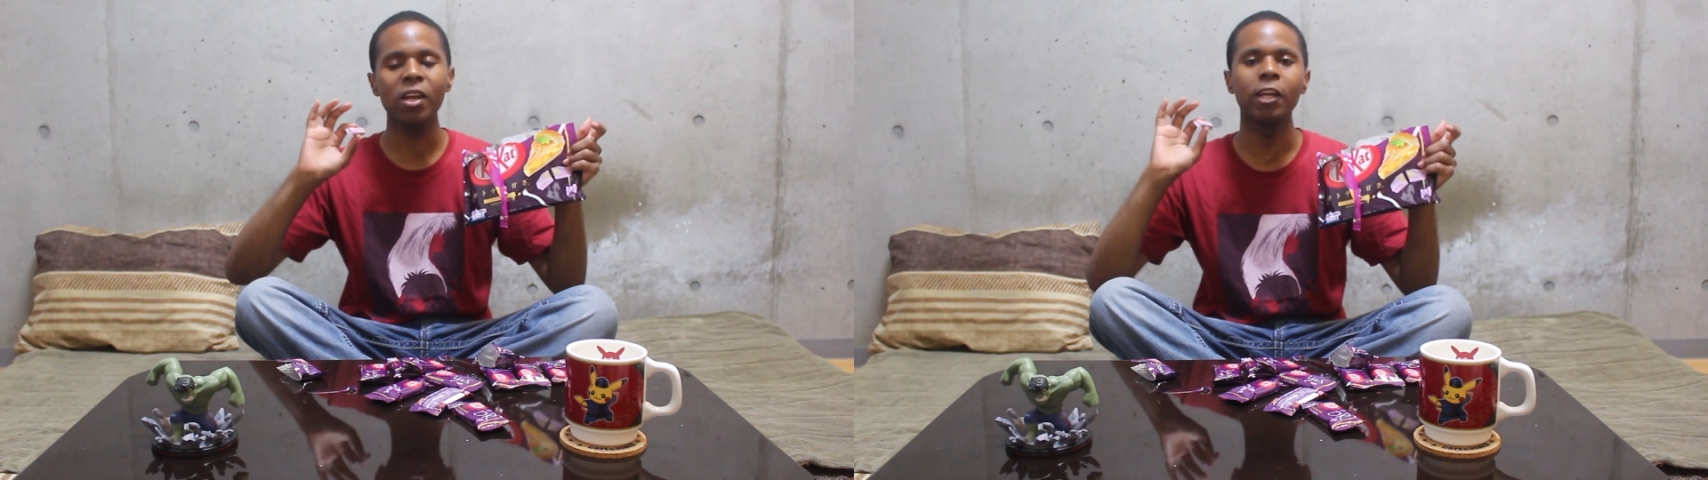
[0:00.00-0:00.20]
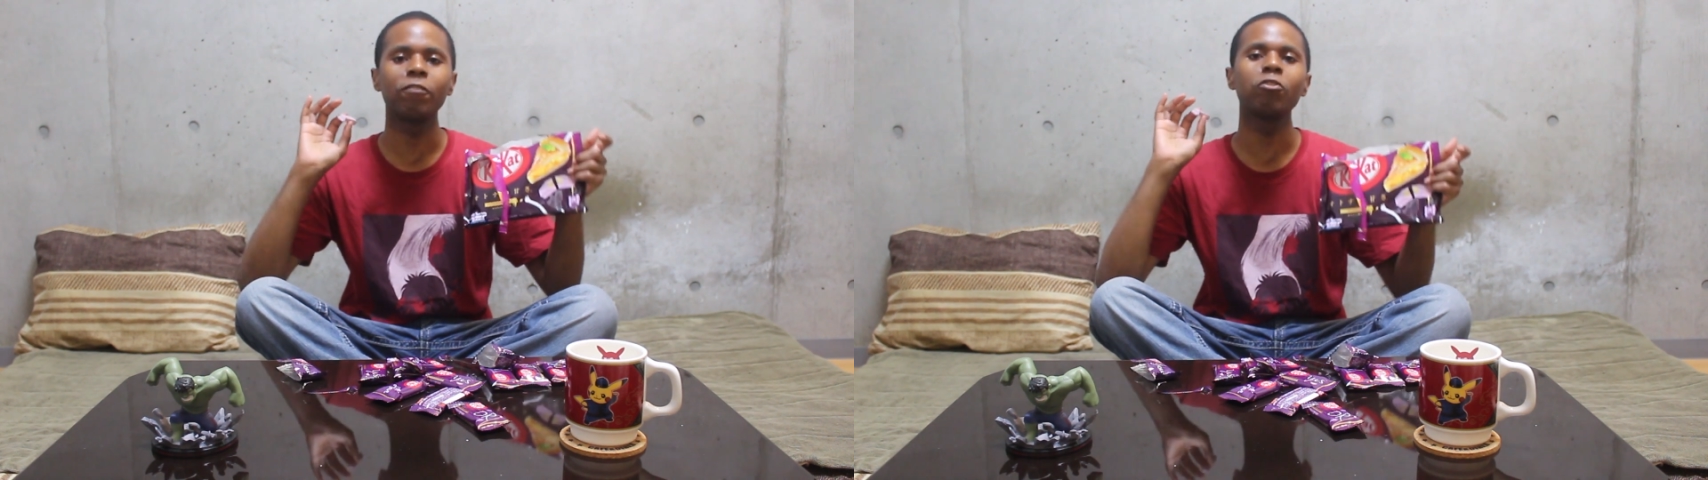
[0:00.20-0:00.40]

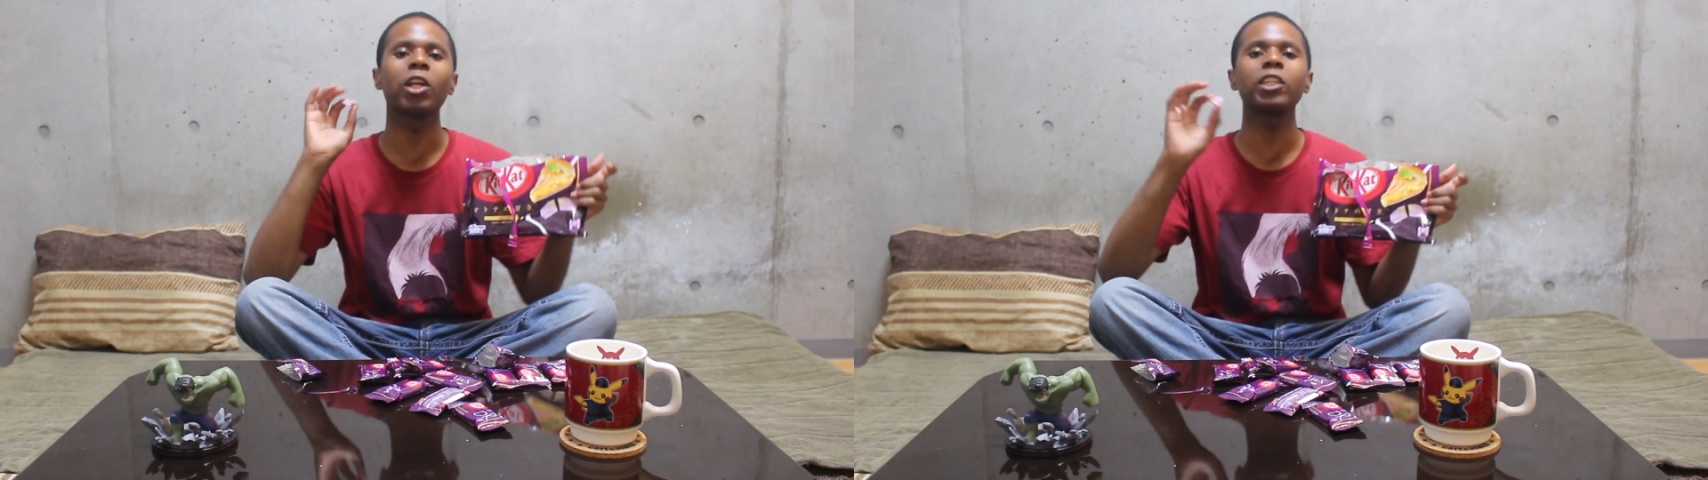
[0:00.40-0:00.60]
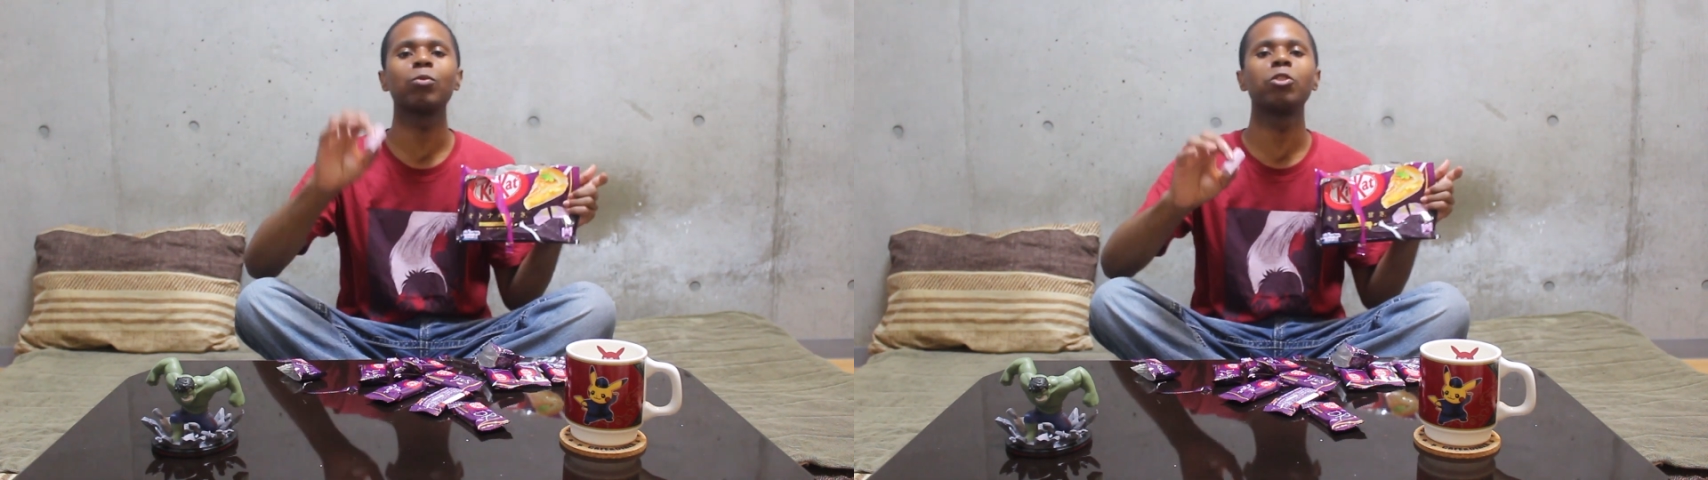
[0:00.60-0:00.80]
If you
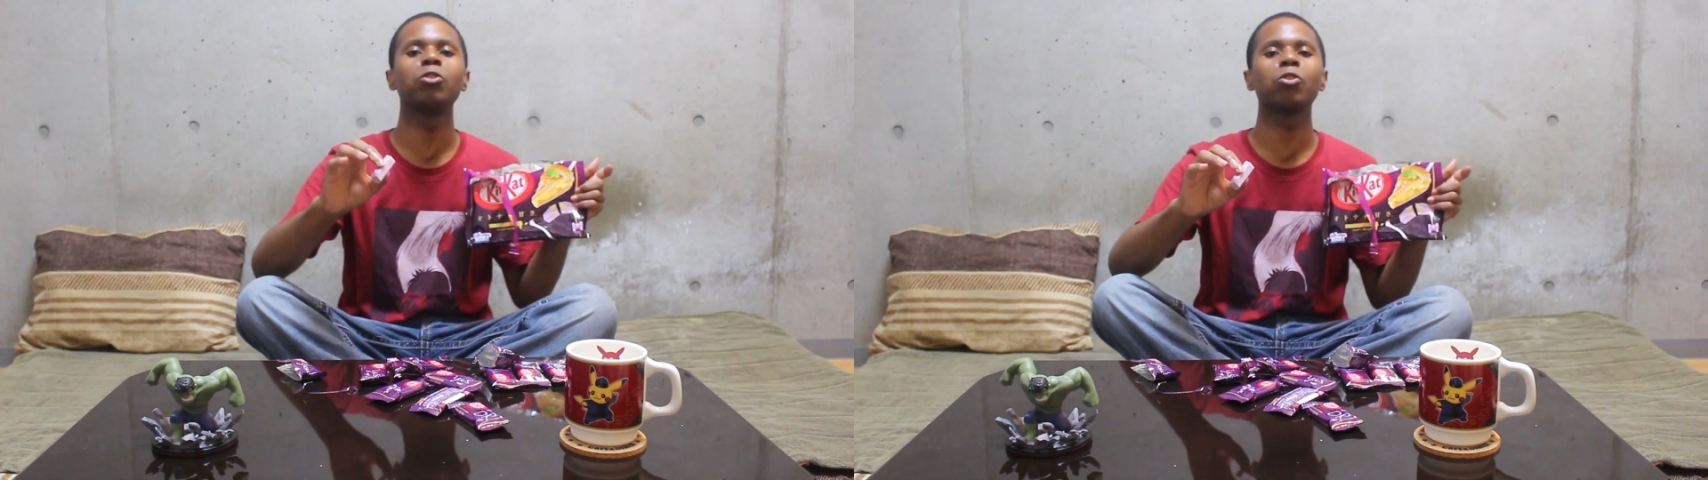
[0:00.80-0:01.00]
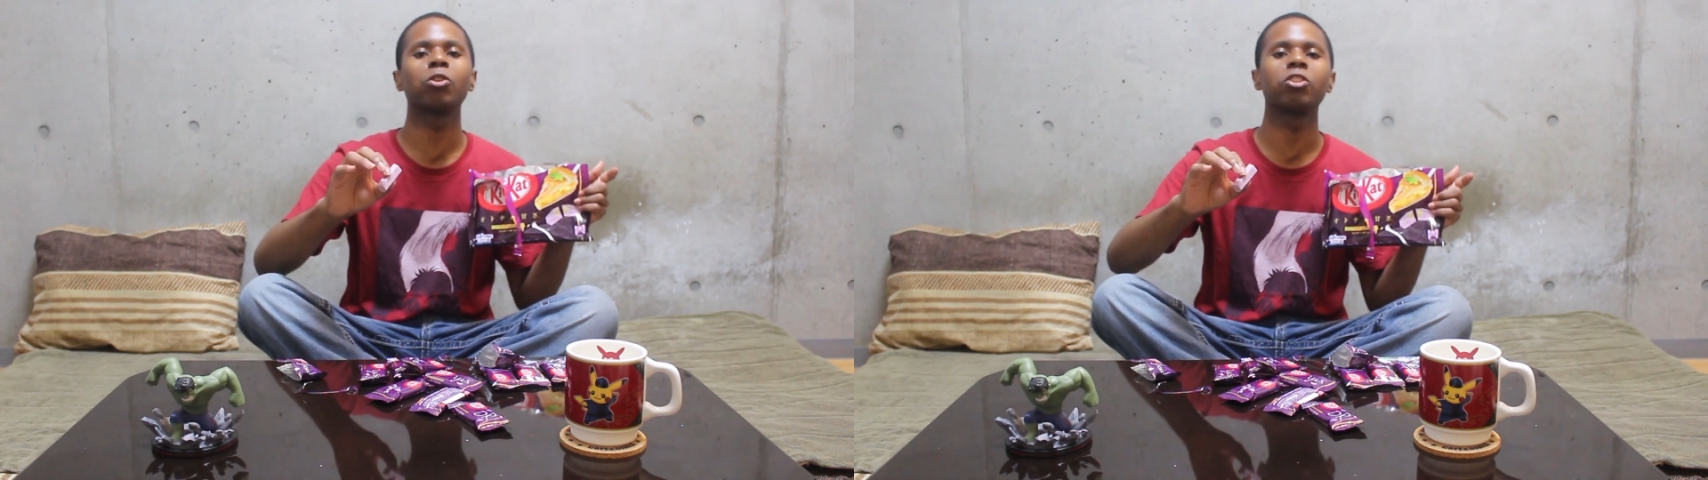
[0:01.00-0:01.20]
liked what you
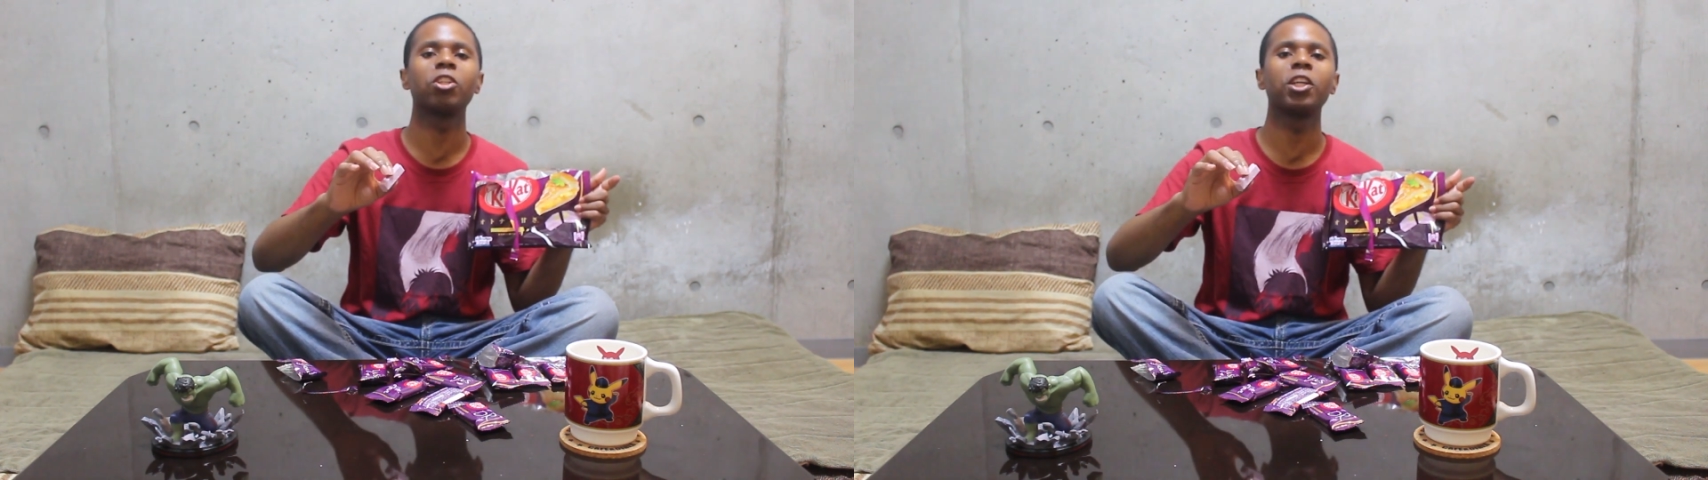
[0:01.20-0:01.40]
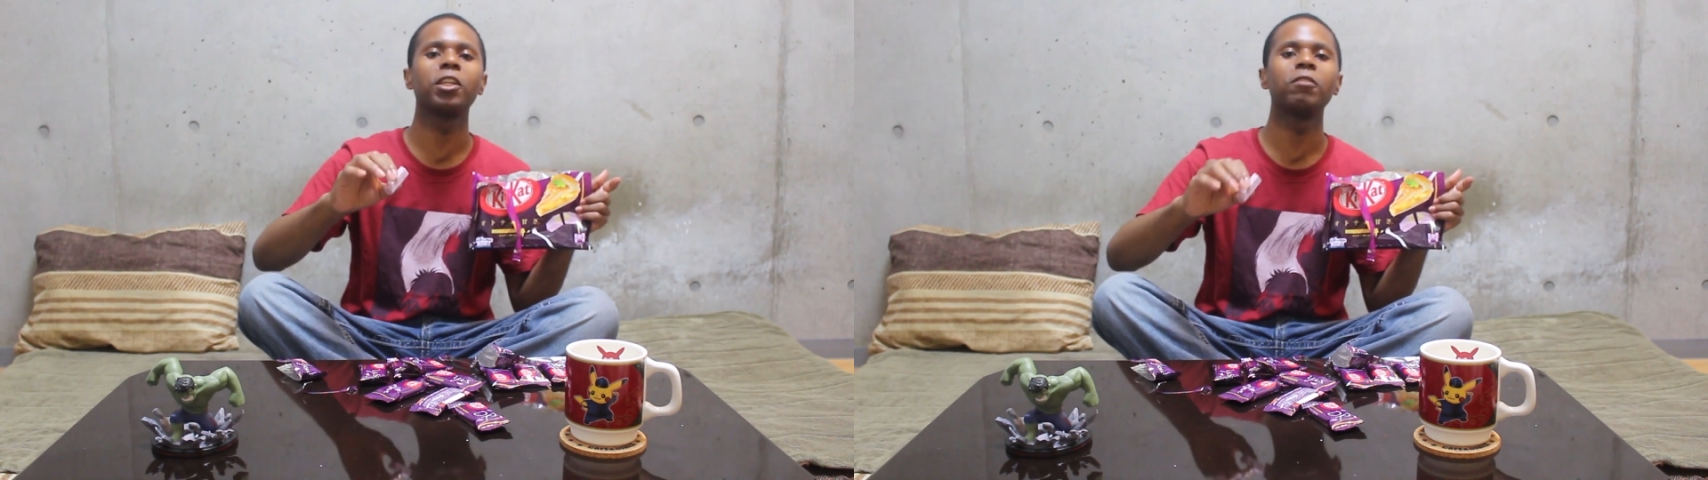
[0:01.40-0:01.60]
saw
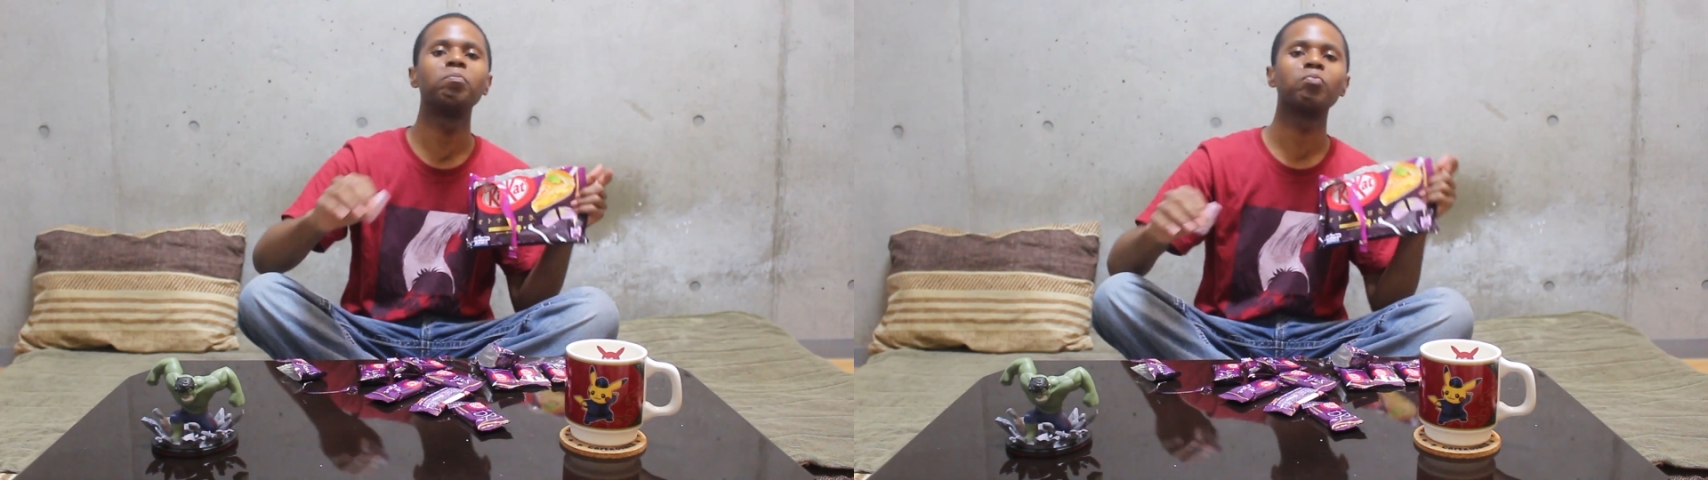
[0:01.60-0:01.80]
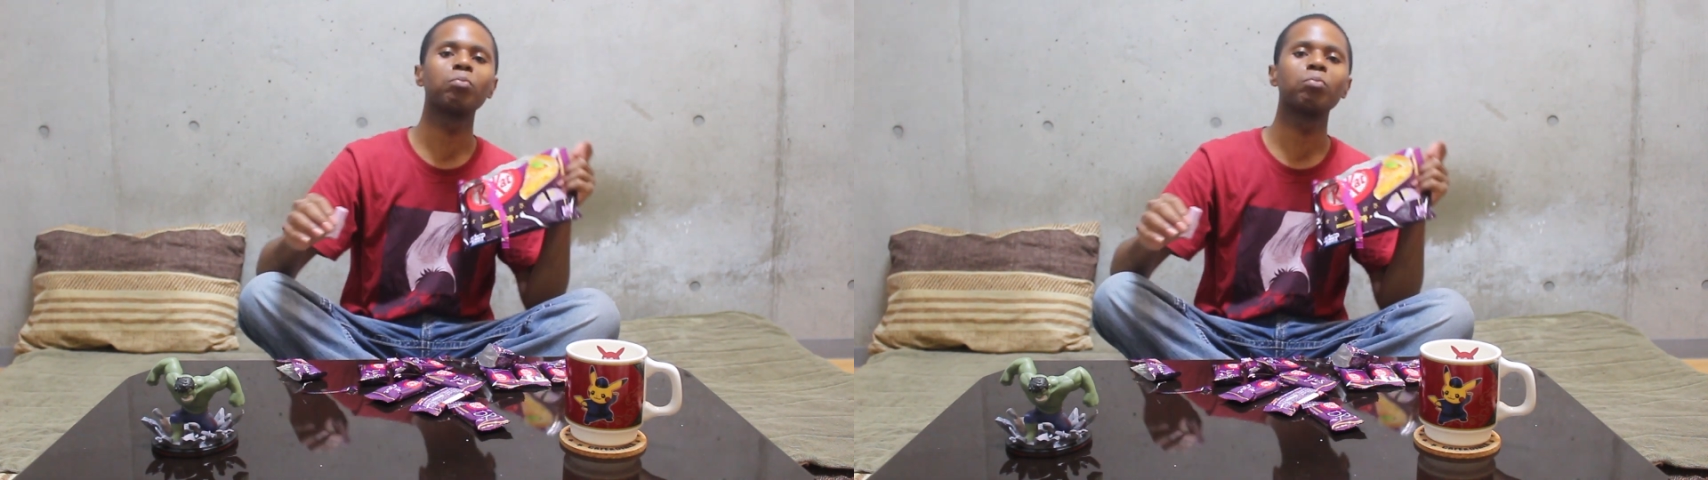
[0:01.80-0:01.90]
today,